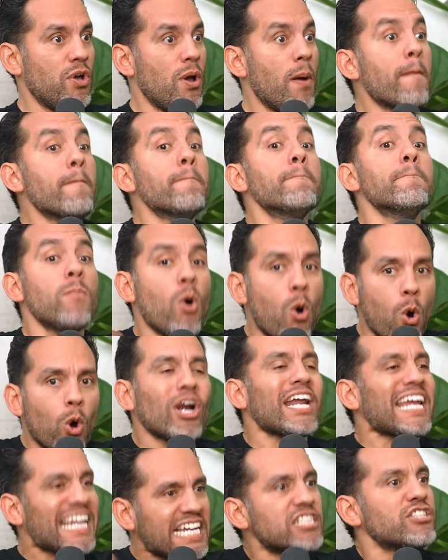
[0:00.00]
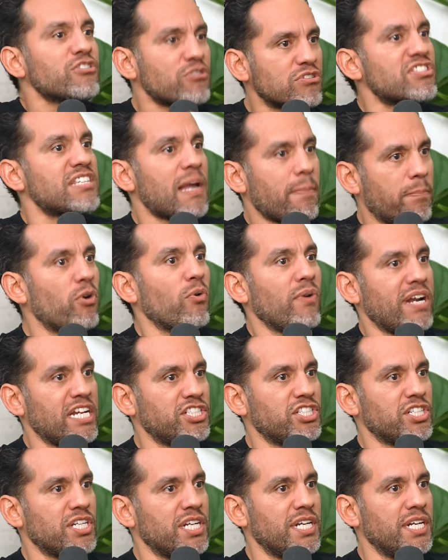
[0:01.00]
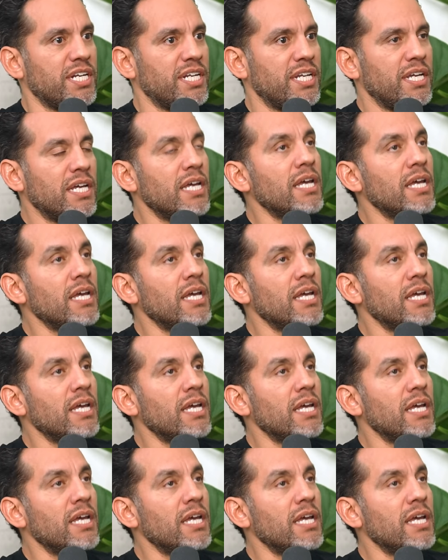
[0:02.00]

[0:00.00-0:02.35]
Of course. More into separation